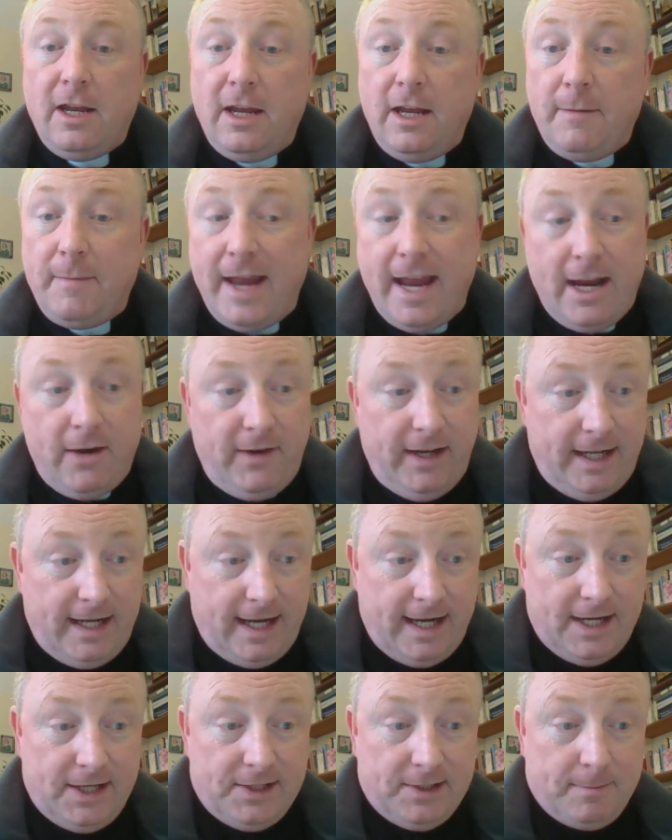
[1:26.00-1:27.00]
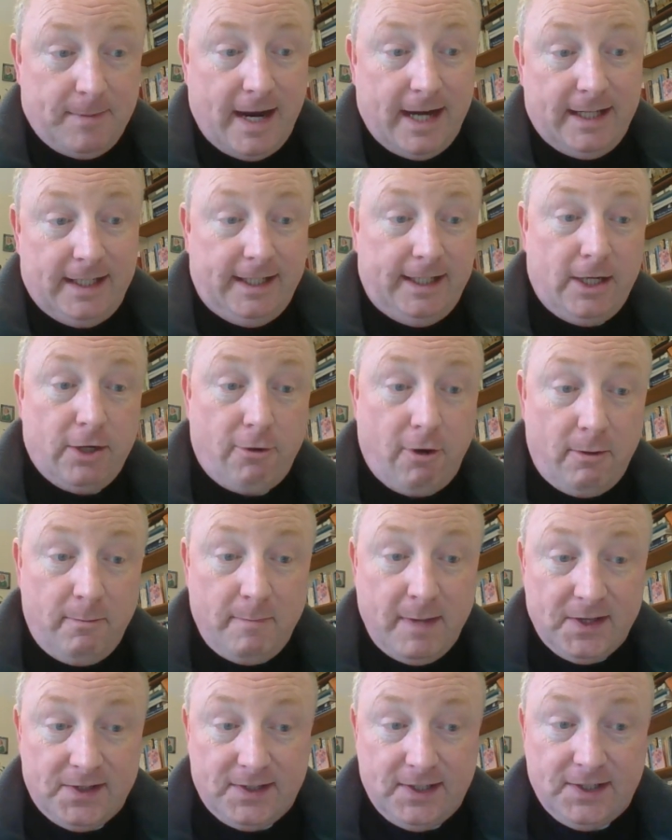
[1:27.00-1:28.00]
Mary is minding her own
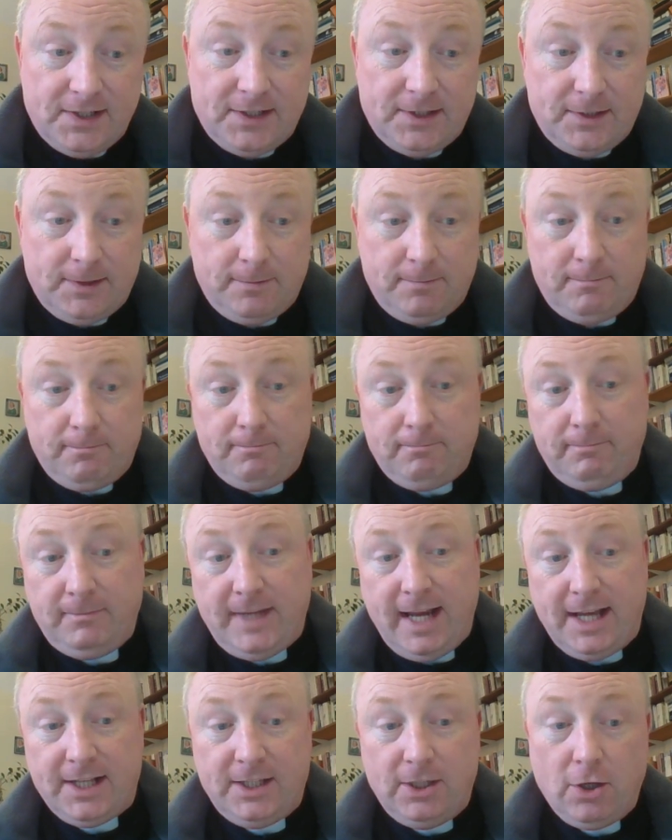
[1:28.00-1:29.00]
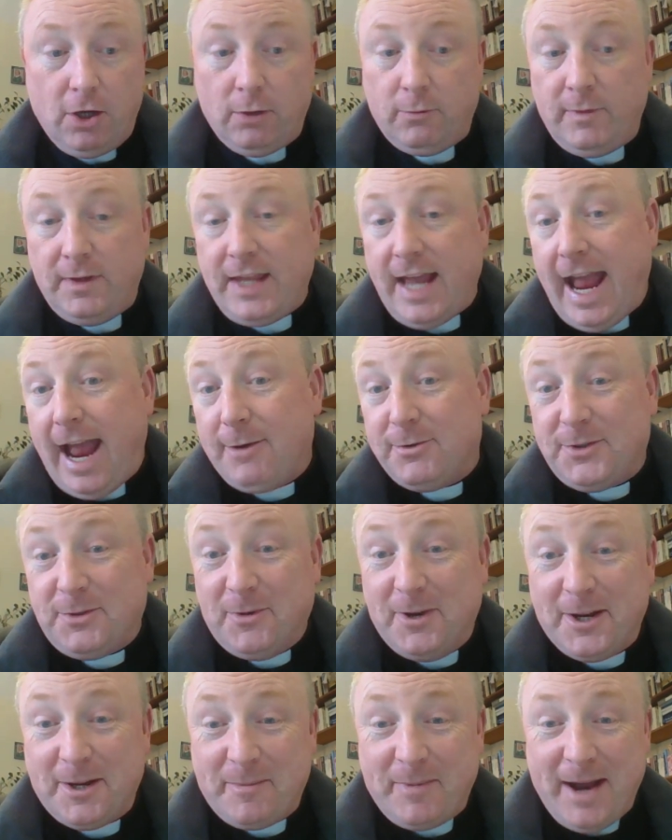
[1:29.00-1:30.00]
business, getting on with the
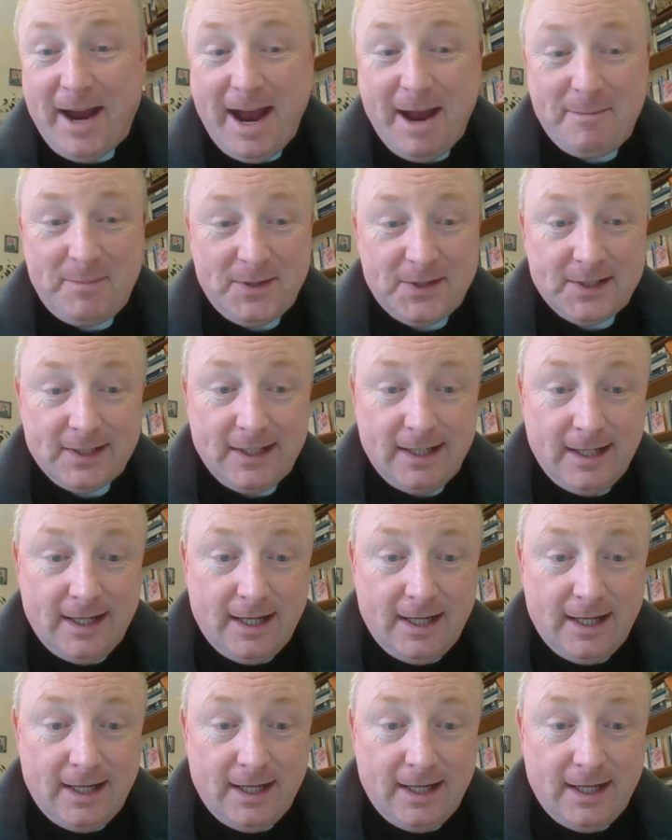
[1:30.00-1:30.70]
housework perhaps,